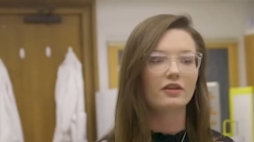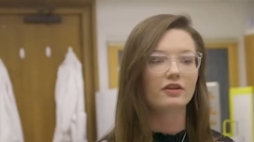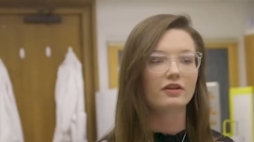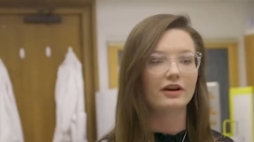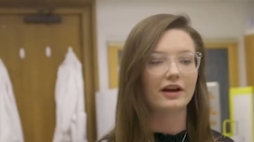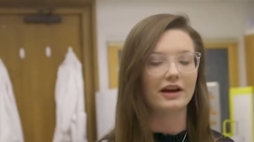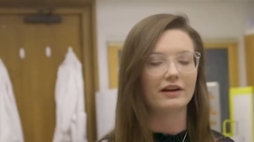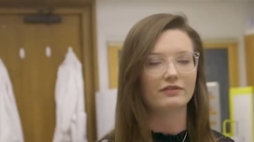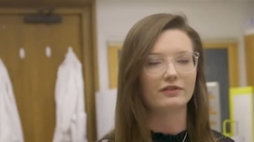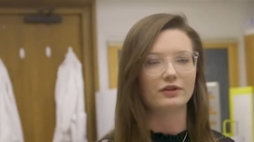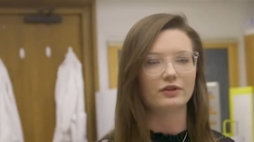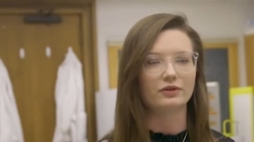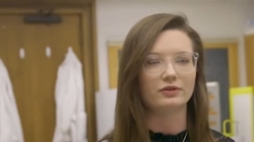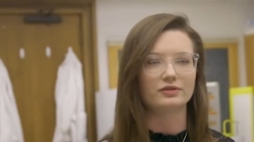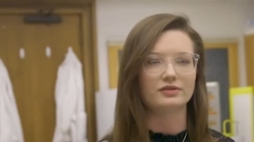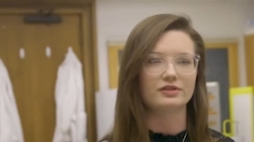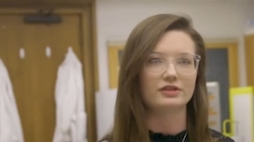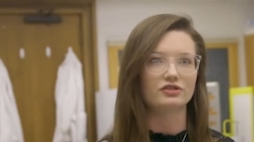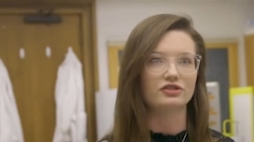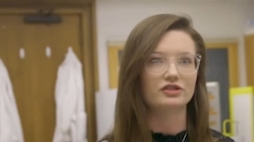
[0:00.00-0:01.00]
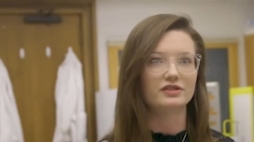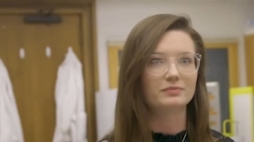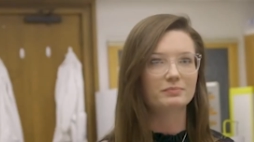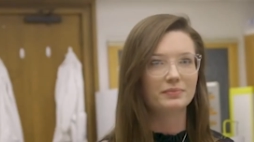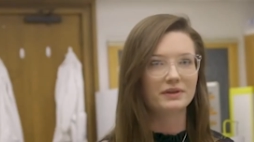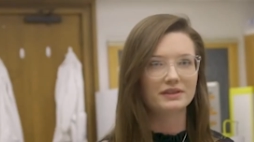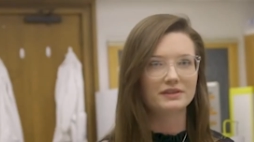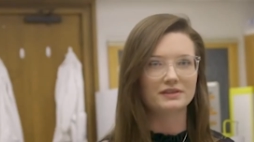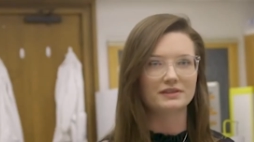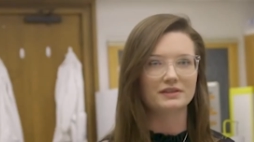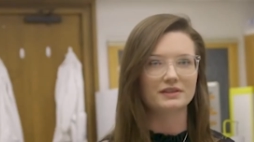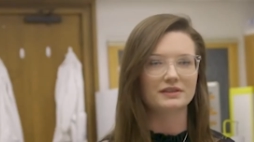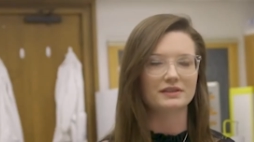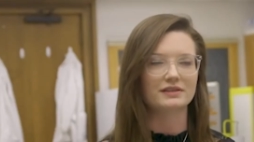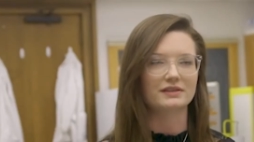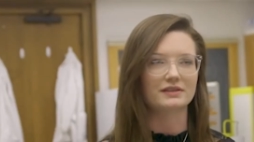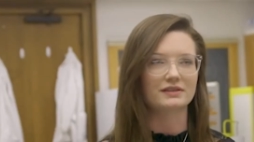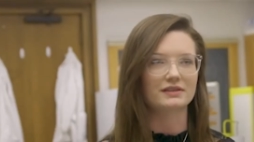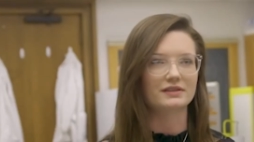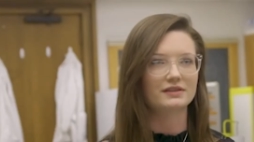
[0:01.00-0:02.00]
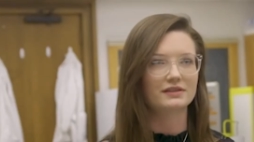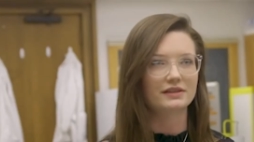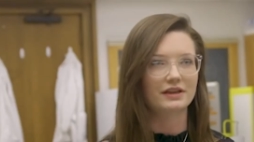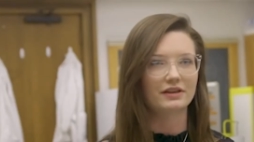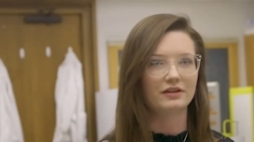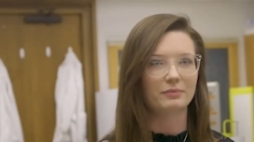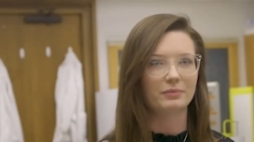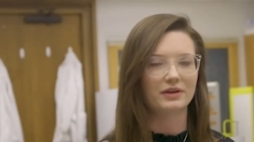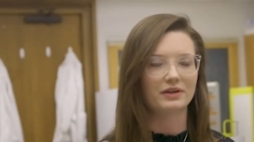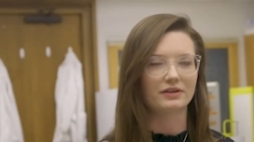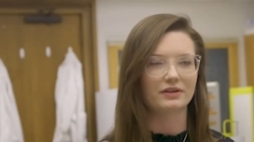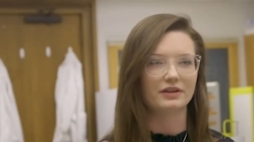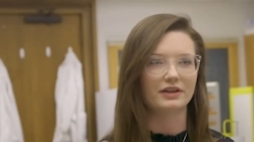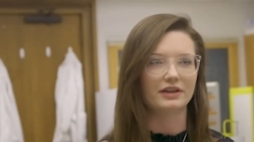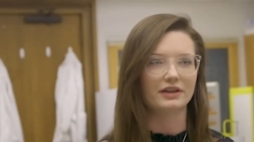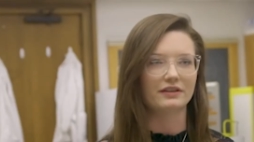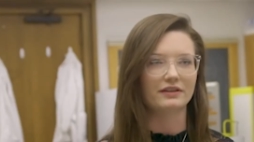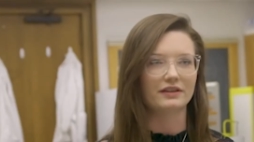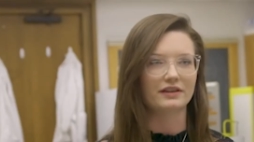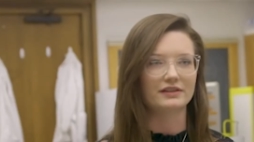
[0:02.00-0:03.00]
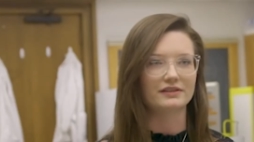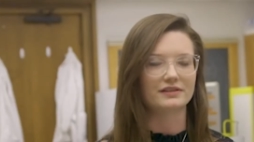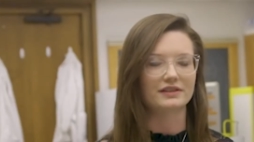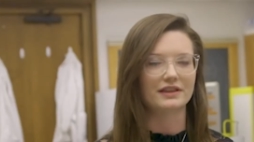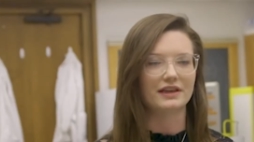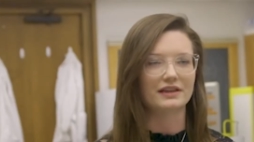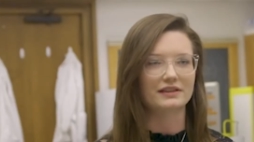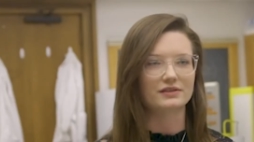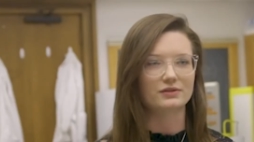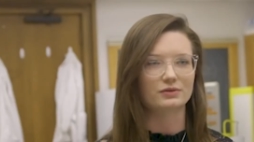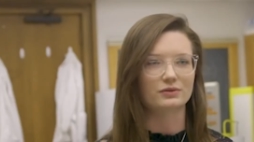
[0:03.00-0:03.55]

other avenues such as business and sustainability and things of that